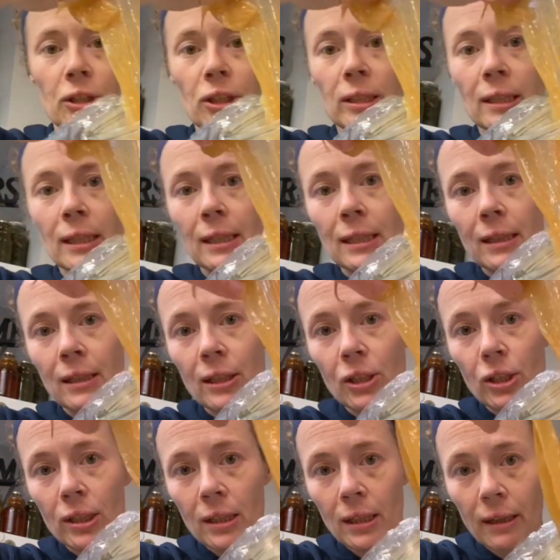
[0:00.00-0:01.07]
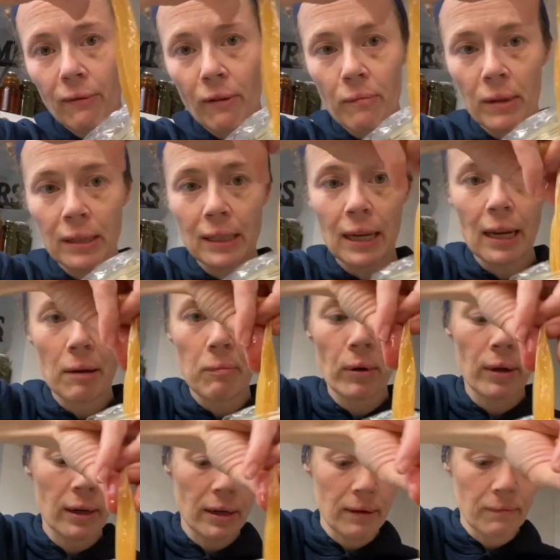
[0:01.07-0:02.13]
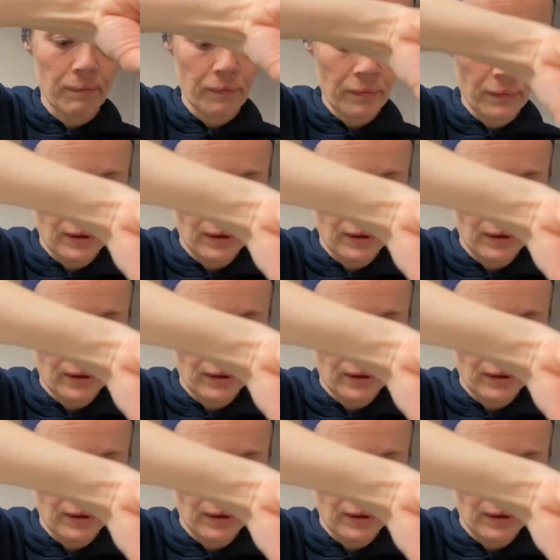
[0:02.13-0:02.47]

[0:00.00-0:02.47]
And she's like, just like from the day I put it in.